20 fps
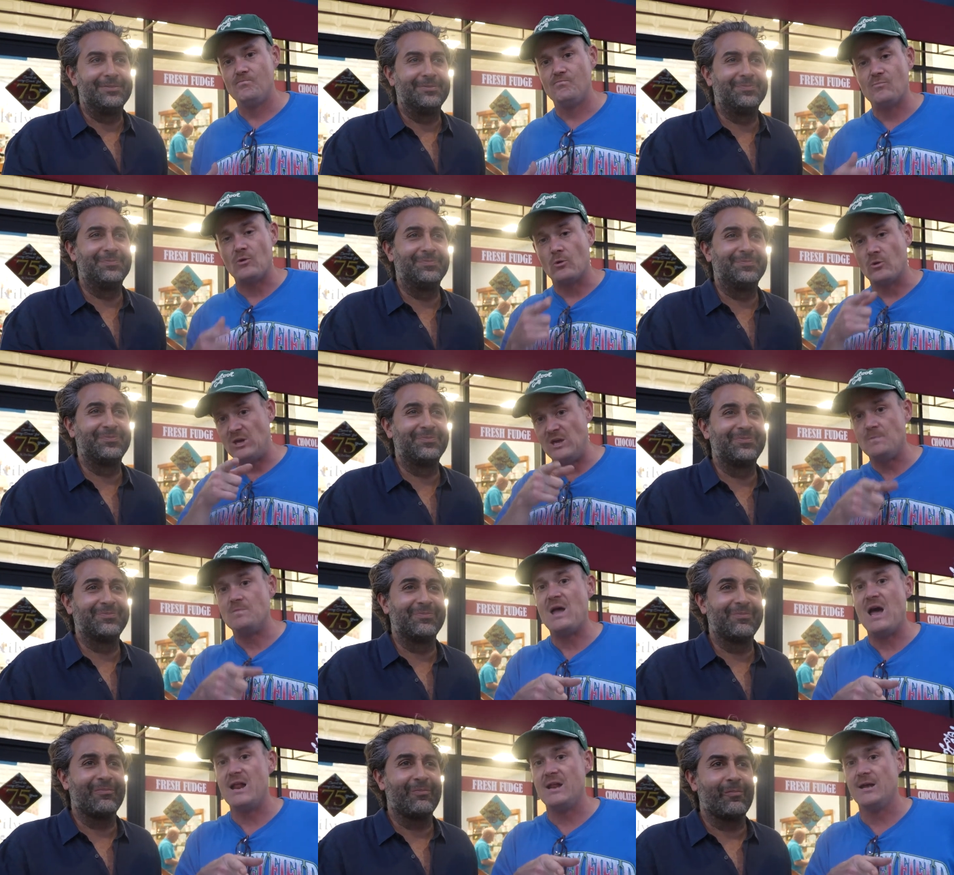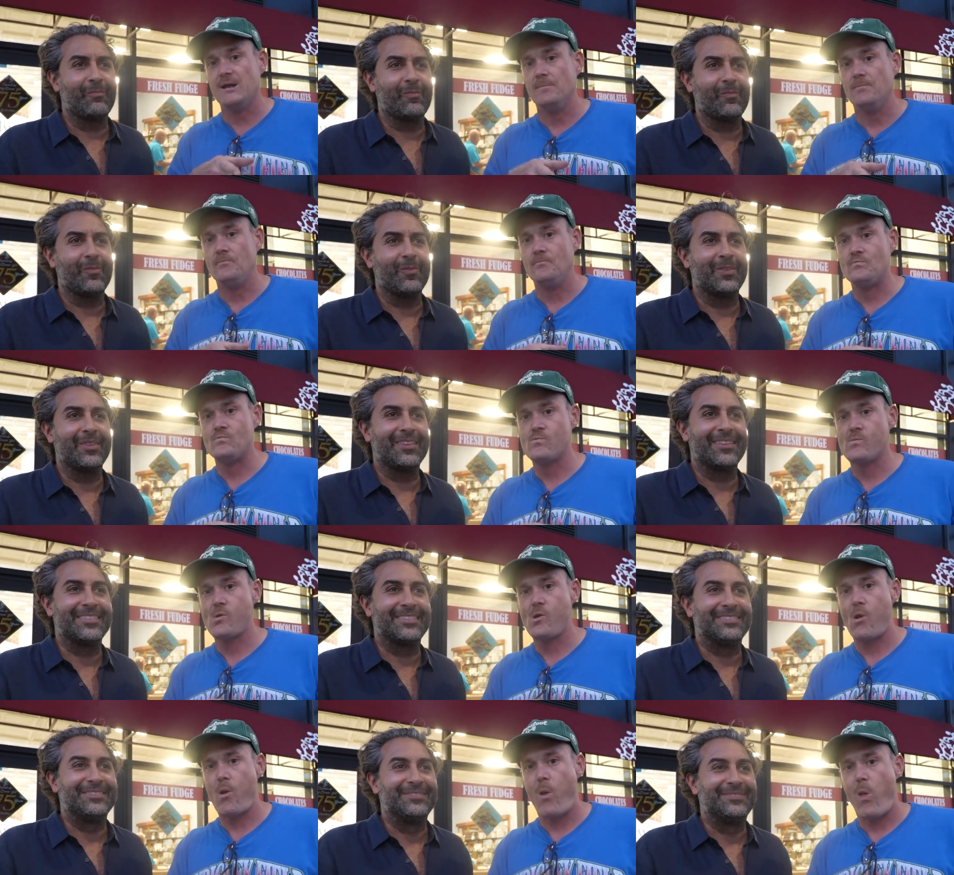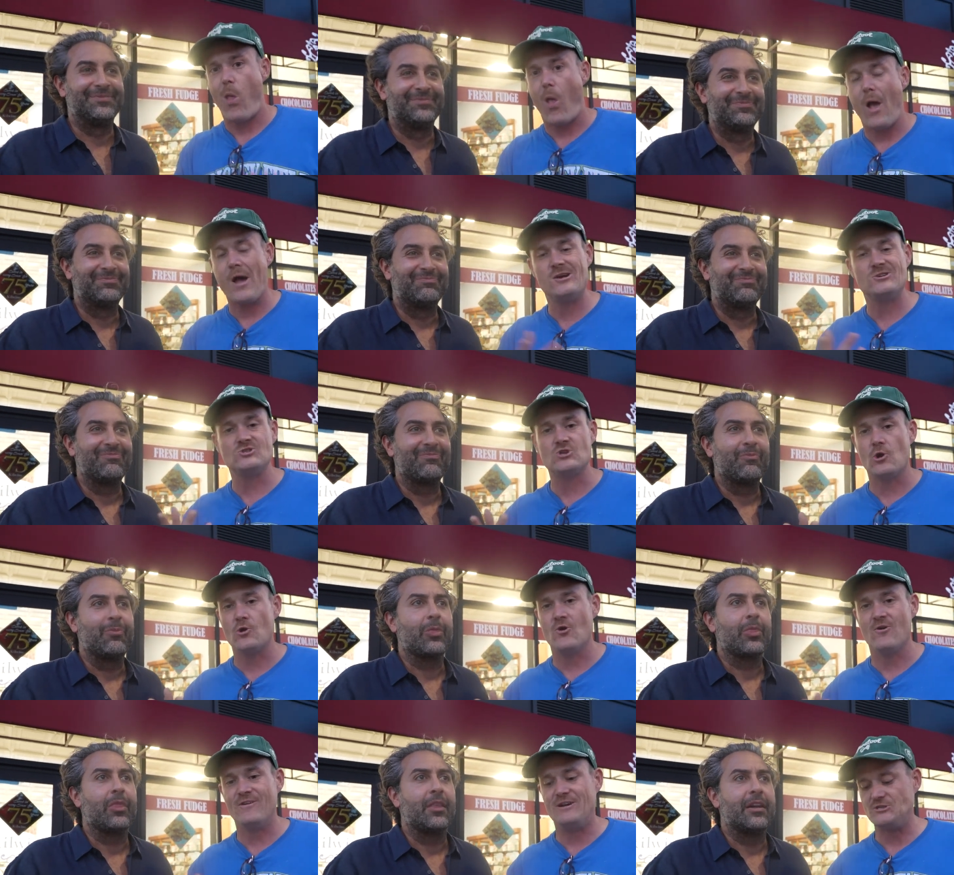Speaker 1: no, keep that in. I just don't
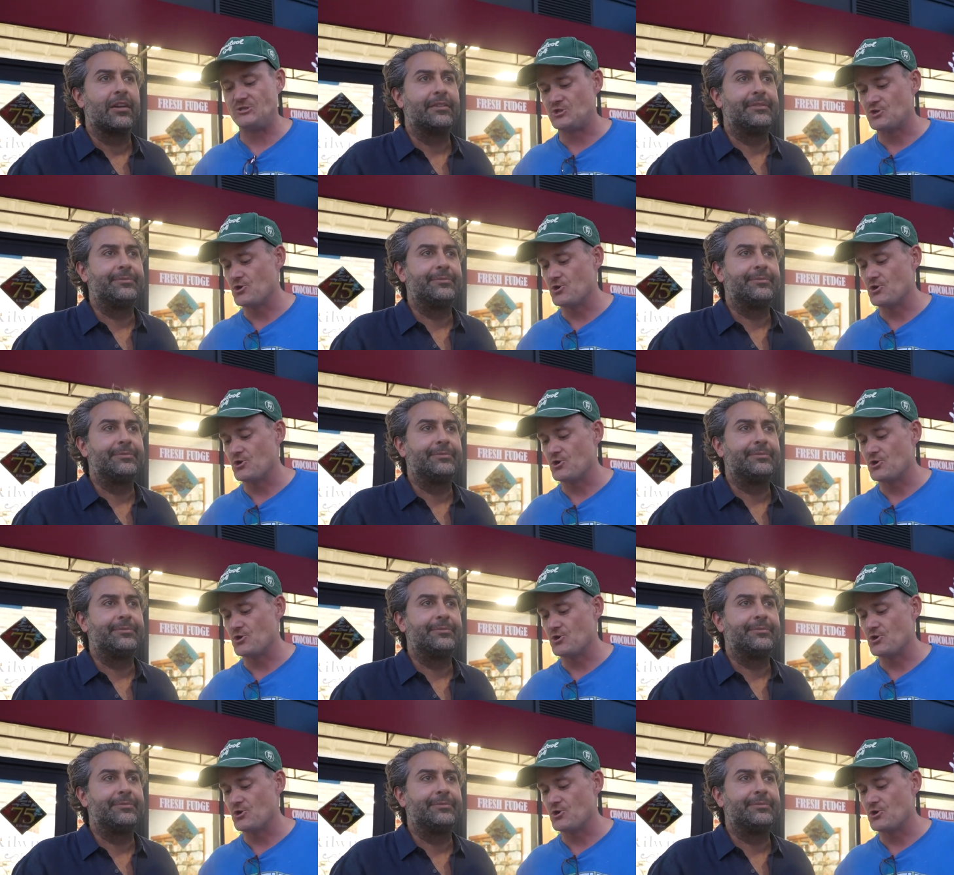know if that's